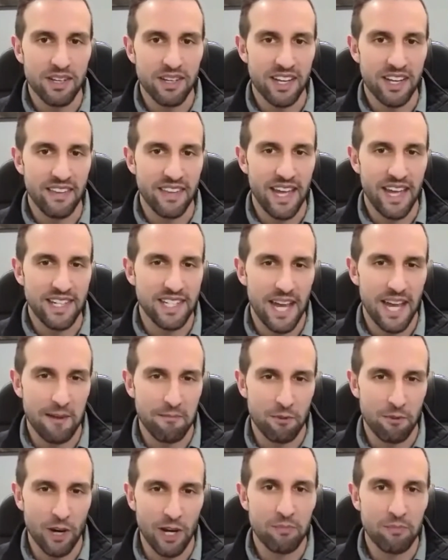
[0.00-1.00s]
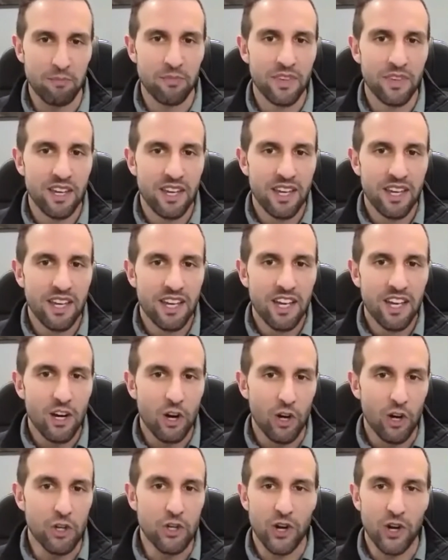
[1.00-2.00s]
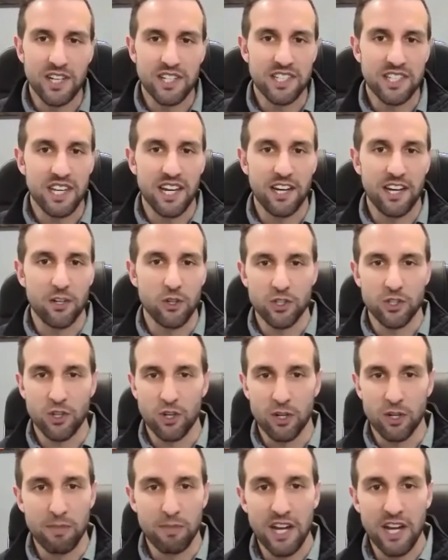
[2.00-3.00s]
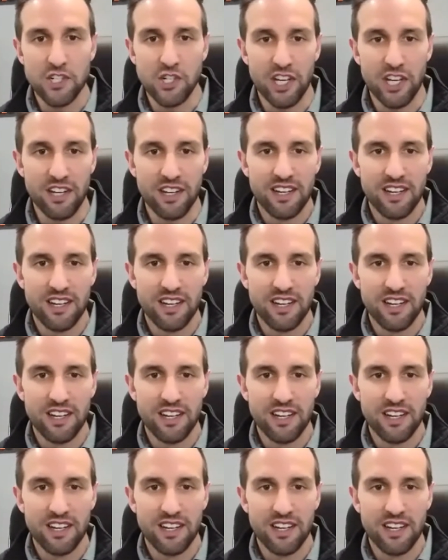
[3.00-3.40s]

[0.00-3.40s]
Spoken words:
in that time frame. Are you trying to stay under a certain budget?